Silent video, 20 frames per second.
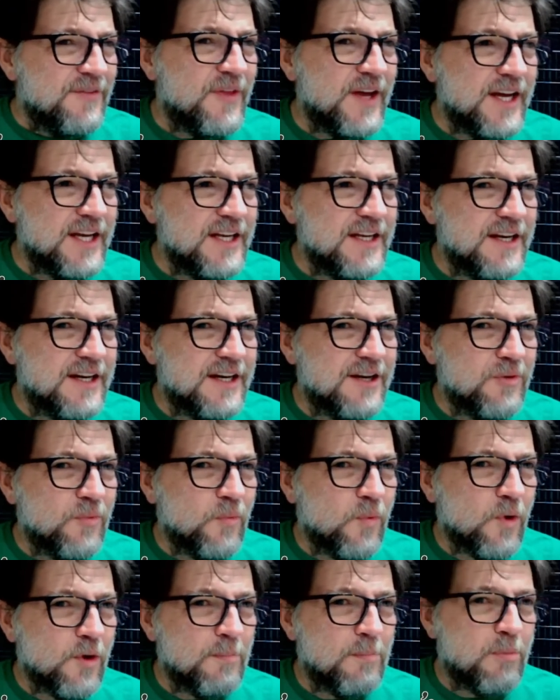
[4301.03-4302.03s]
they
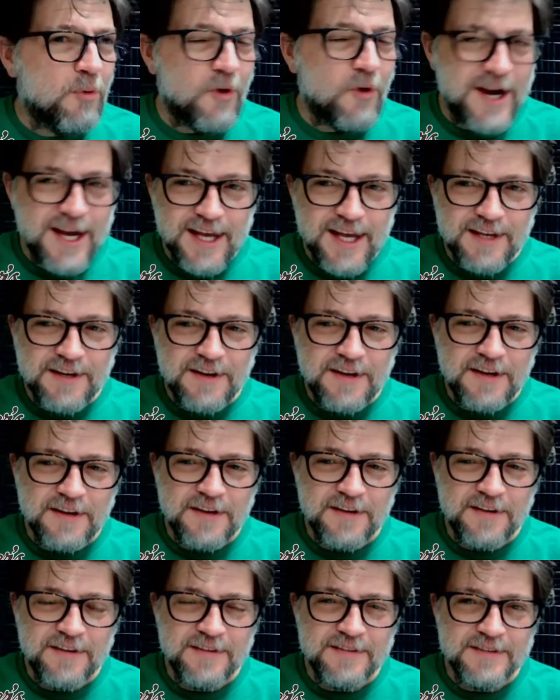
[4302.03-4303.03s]
were bred
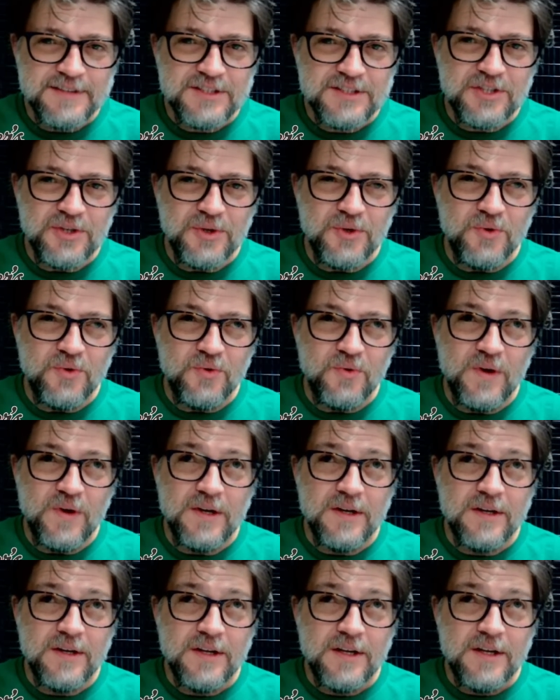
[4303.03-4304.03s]
to
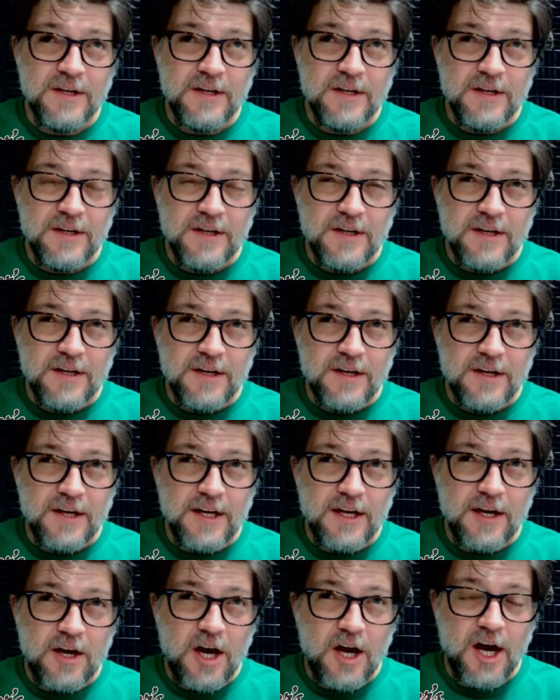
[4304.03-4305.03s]

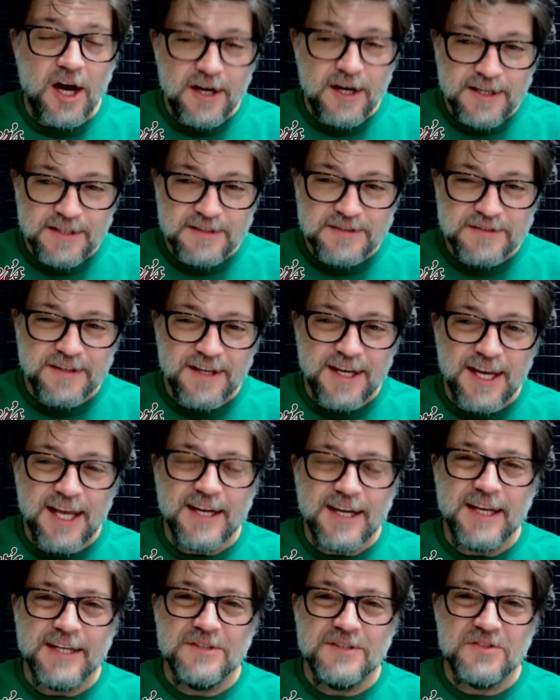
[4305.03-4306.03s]
hunt
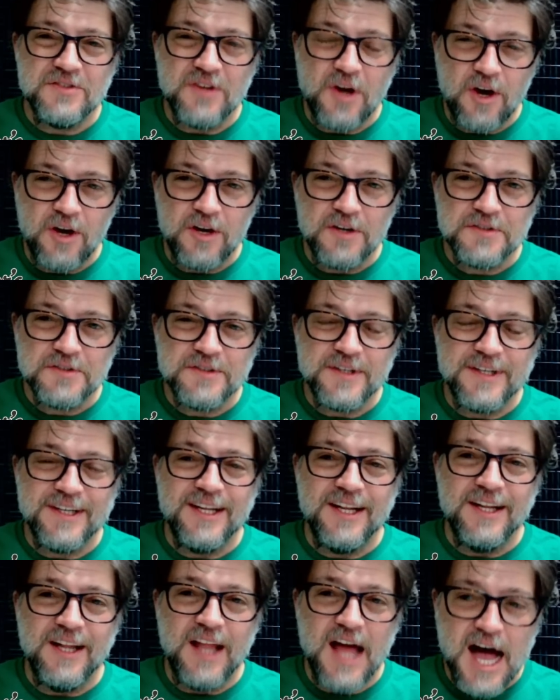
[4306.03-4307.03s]
and exhaust
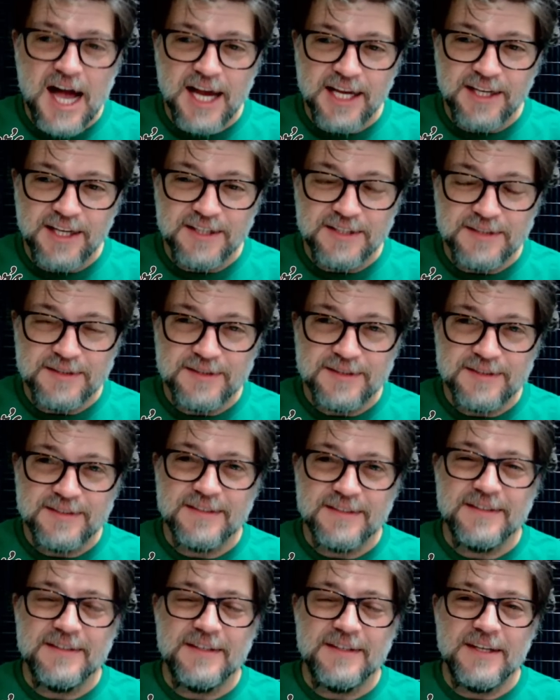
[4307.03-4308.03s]

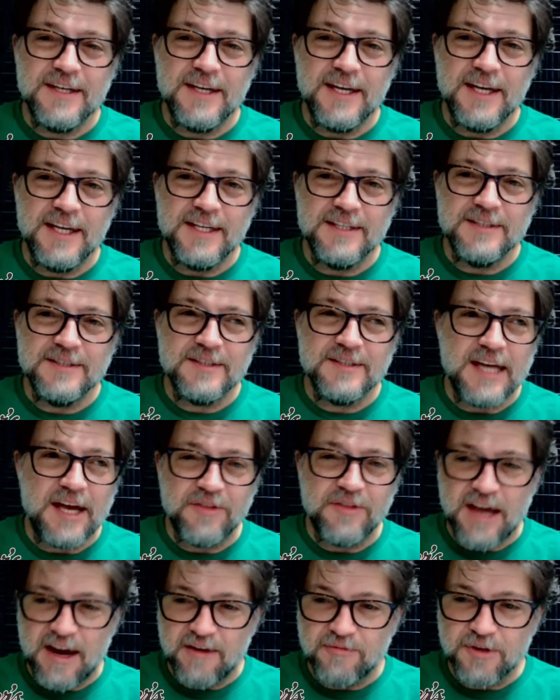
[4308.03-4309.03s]
lions in
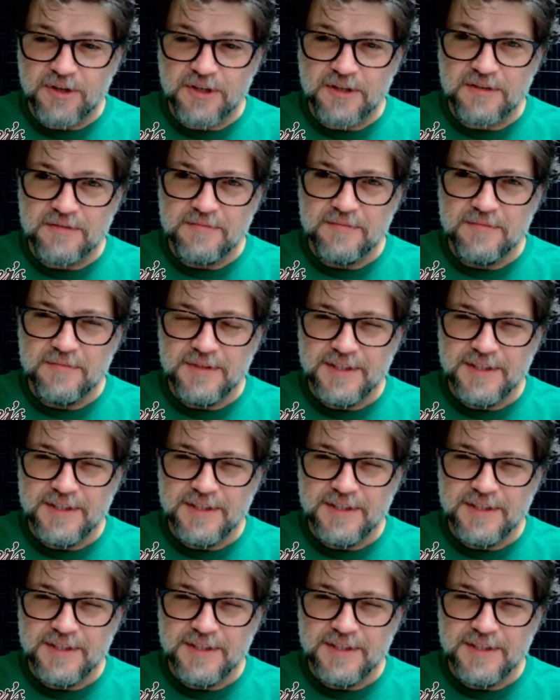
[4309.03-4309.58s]
South Africa.